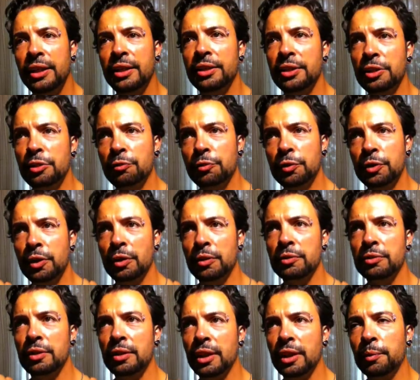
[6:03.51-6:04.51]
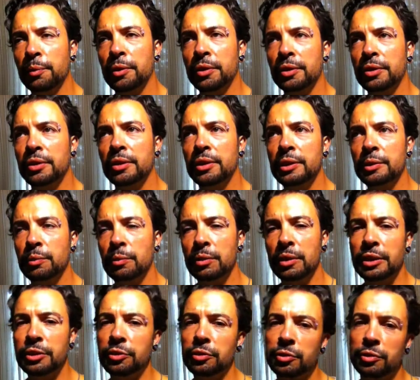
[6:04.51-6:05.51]
Then if you go to one, it will
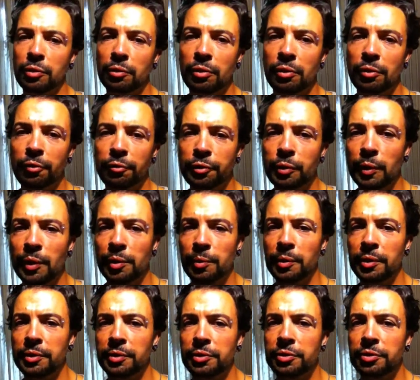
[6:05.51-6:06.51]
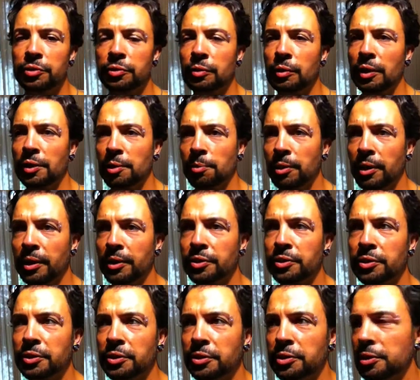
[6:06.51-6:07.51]
lead you to a few other ones, a few other
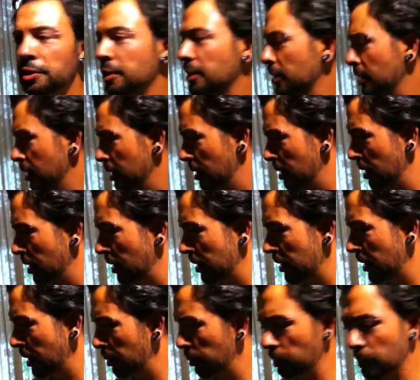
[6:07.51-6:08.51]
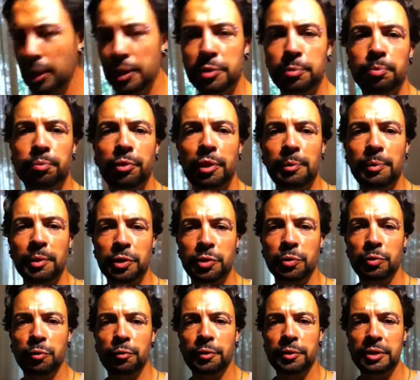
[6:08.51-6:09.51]
places. Okay, well that's pretty much
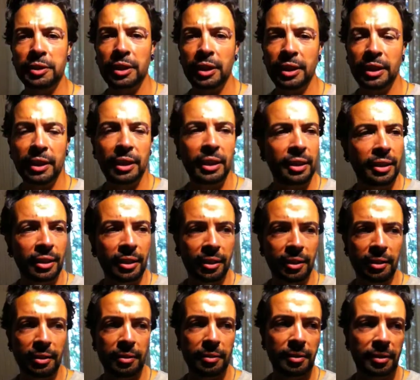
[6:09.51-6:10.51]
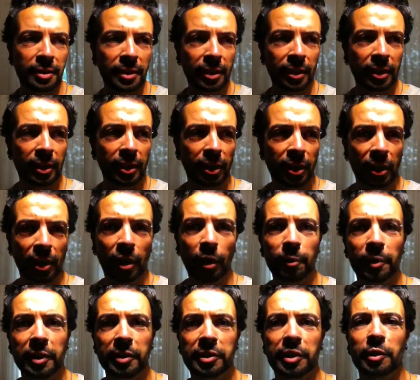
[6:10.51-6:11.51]
all for today, and
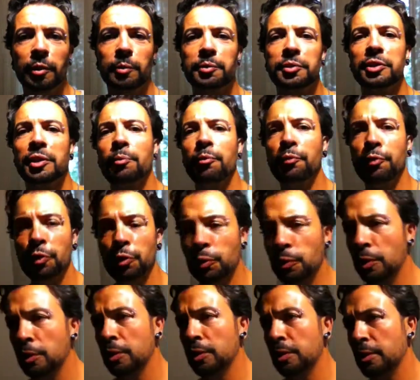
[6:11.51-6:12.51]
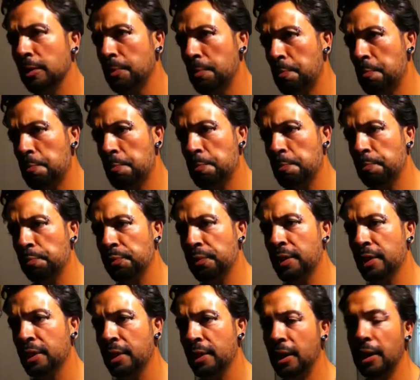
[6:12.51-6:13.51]
hope that's helped some of you, and
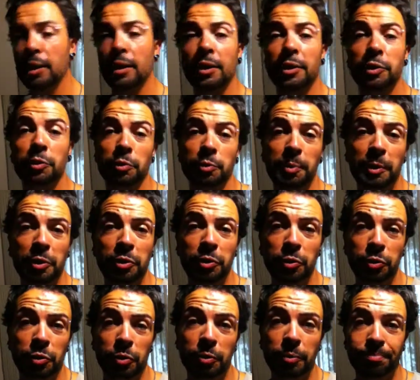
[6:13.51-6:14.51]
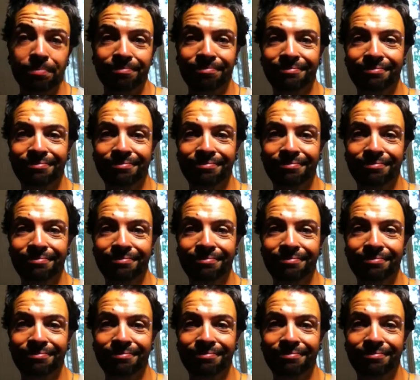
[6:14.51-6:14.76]
I shall speak to you soon.